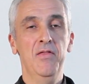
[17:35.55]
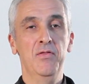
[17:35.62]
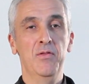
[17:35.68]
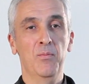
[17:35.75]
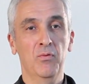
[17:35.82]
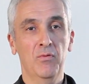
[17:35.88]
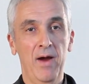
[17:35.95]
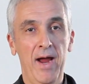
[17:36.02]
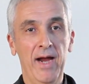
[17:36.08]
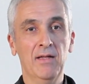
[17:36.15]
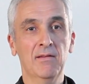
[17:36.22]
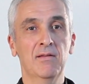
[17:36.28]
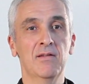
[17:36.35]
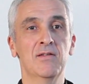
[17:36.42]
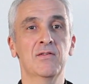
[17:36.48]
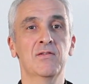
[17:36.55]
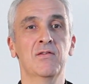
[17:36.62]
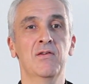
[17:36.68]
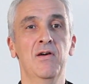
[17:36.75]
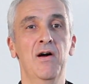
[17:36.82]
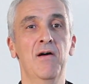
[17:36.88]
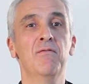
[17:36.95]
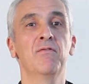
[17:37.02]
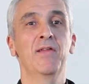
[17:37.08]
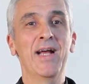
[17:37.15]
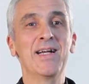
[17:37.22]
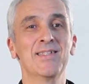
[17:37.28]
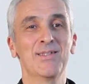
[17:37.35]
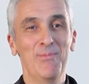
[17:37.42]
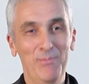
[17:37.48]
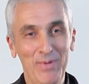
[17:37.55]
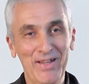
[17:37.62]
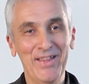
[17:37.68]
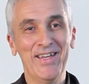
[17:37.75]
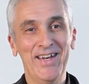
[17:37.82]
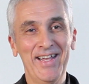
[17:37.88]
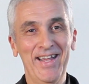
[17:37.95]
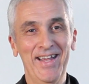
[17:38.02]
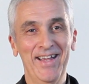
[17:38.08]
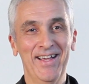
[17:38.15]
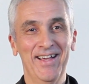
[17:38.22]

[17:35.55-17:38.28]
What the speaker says: the practice of flexibility.